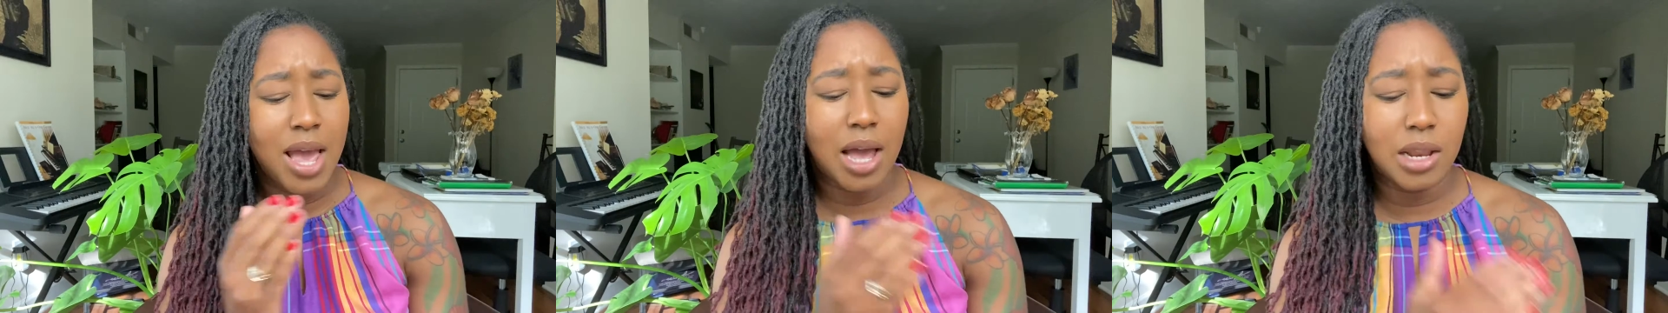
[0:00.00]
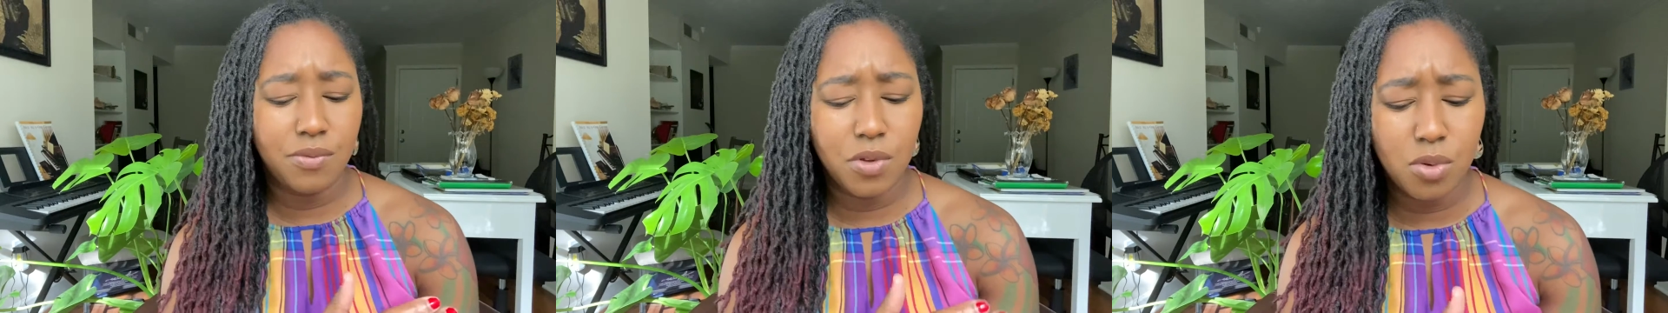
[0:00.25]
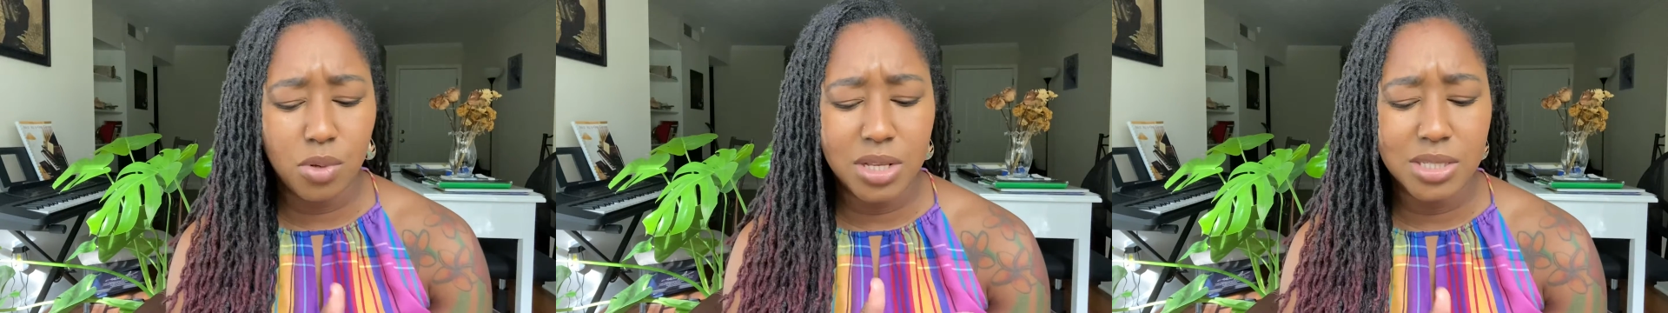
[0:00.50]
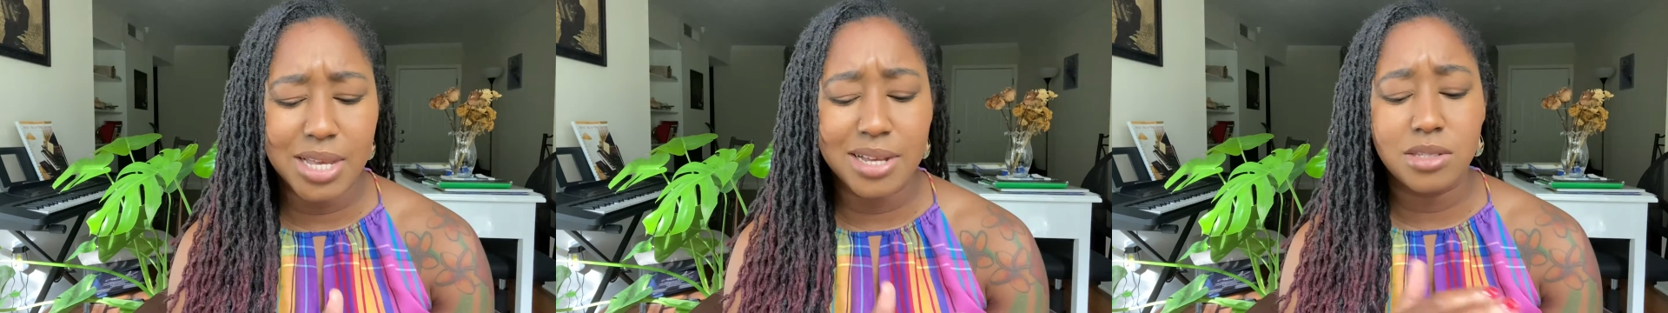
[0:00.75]
and if you do
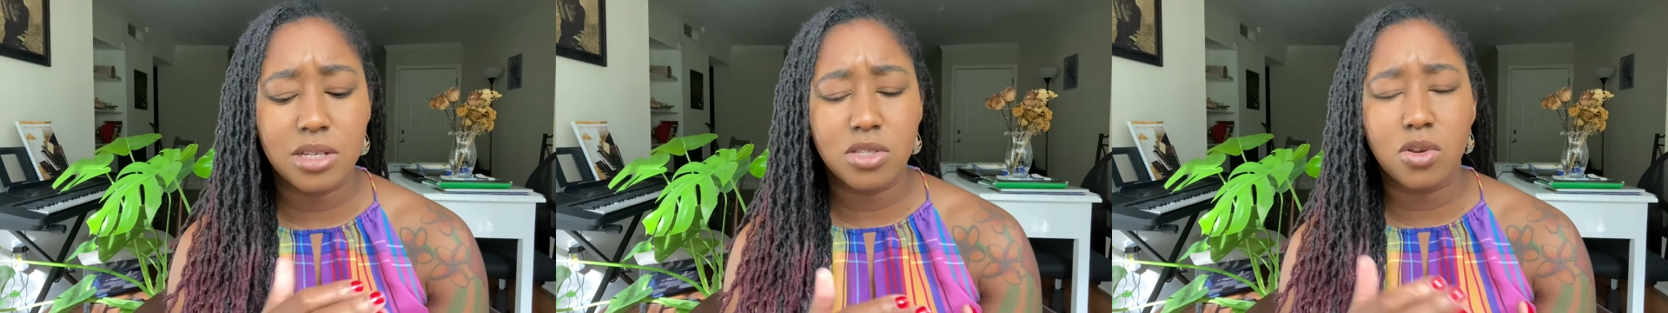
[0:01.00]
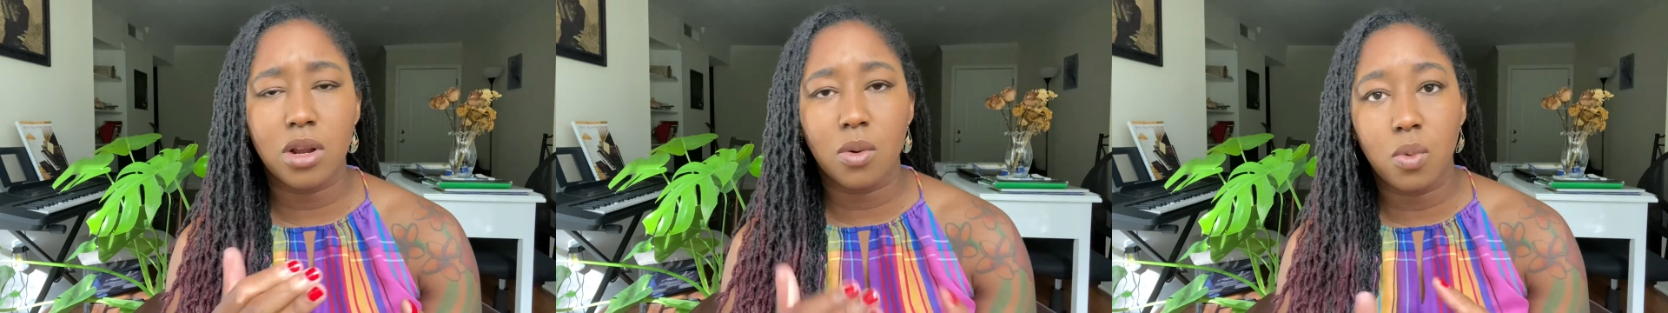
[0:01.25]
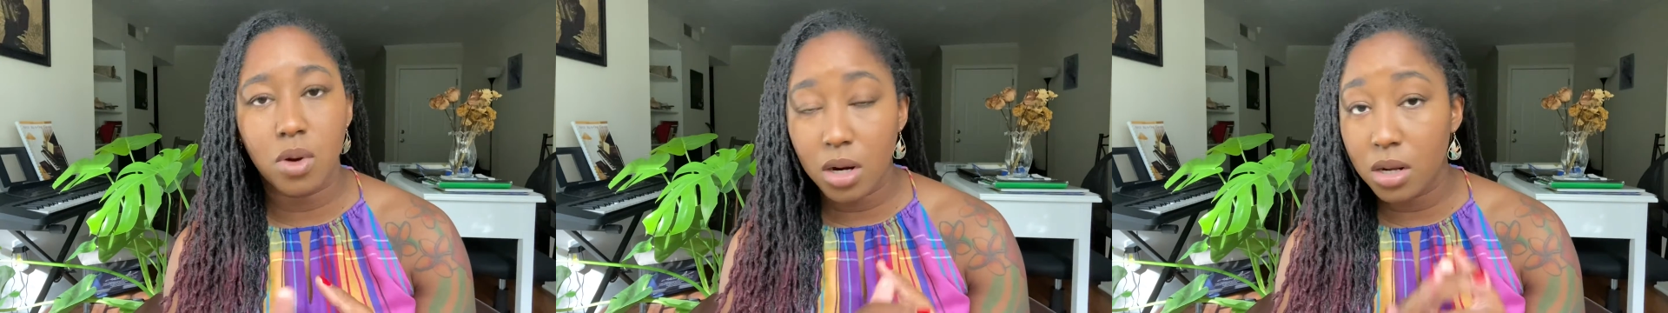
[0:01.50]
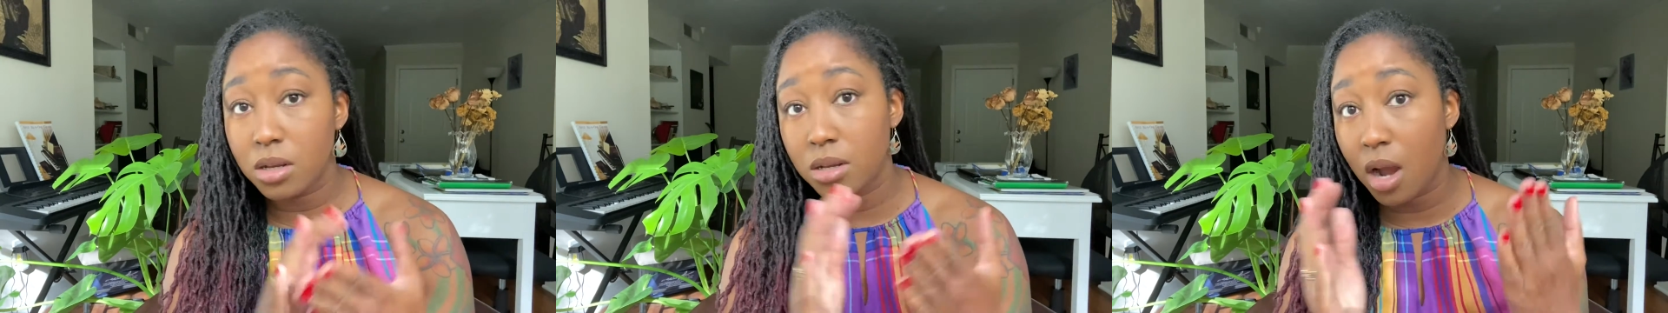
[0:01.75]
these things, it's gonna
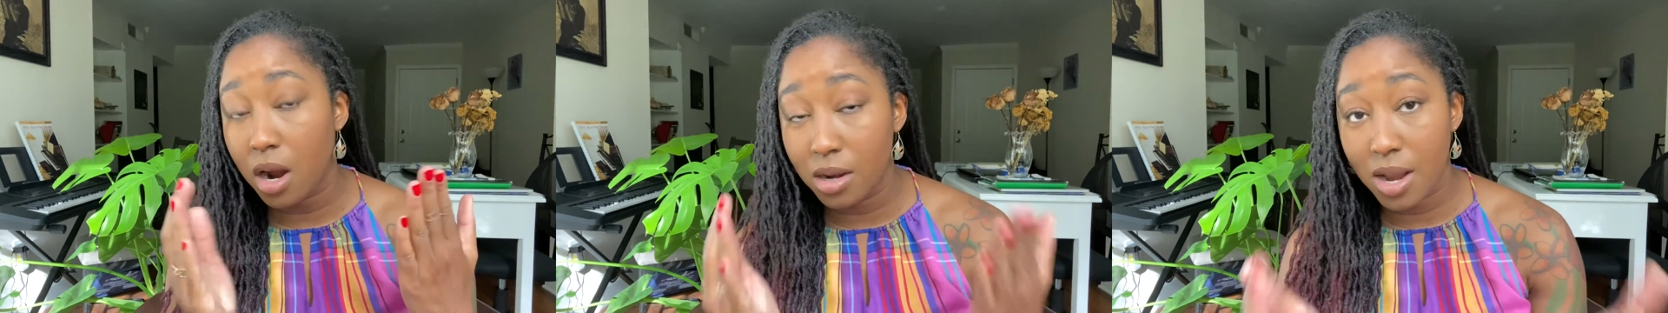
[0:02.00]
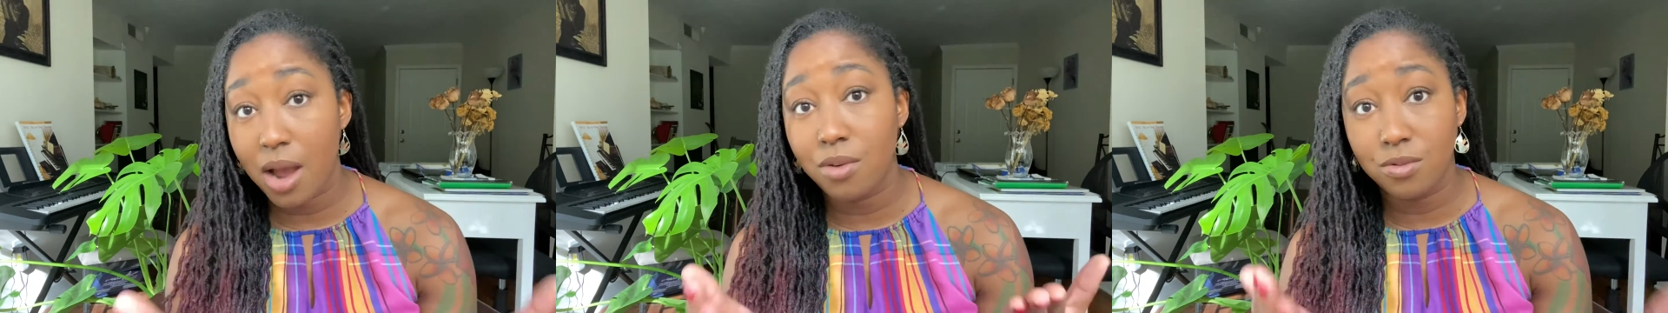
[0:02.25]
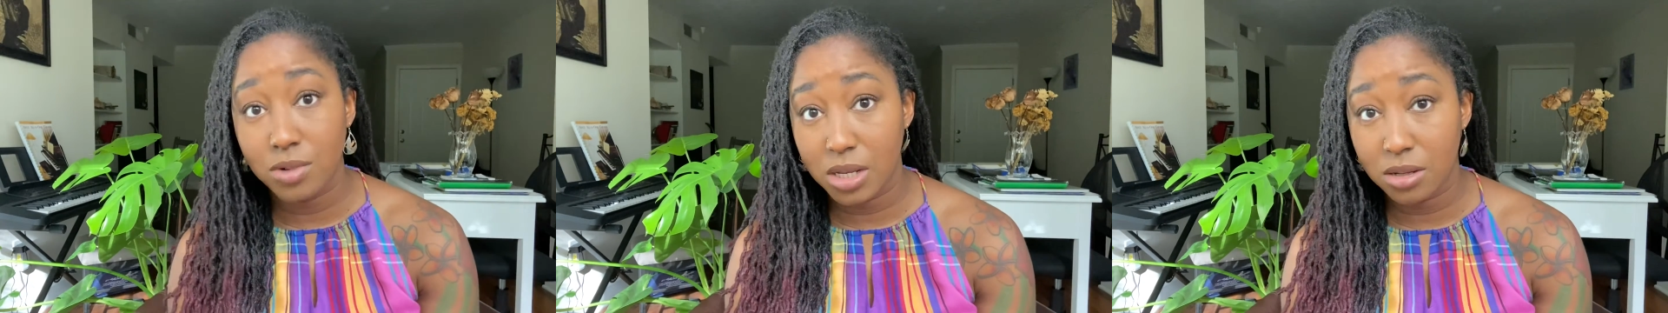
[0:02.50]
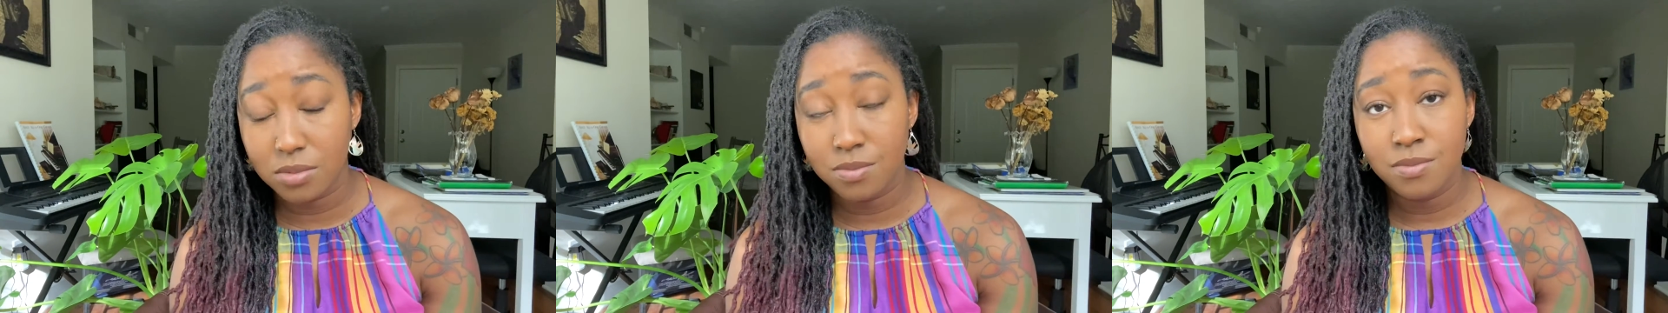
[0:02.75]
work, are not
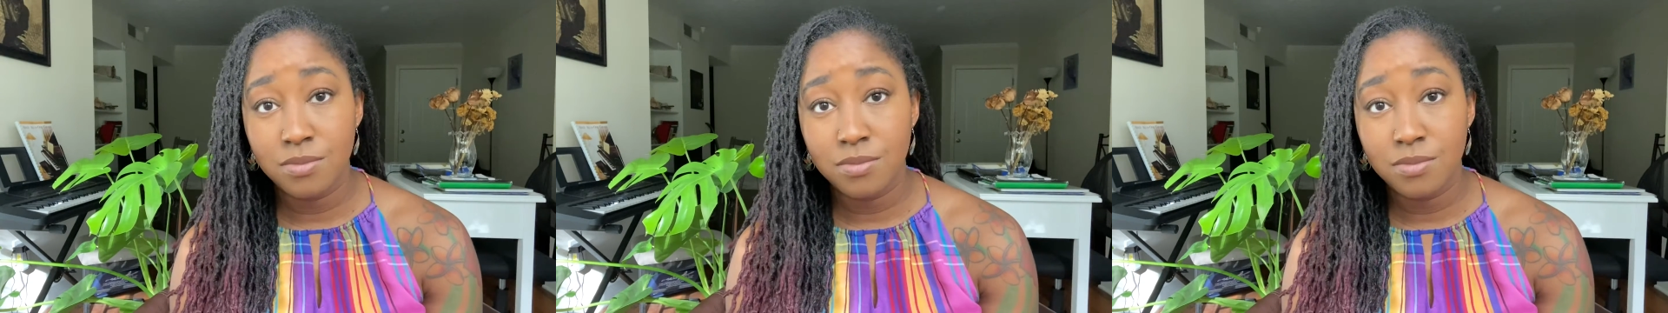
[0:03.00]
real.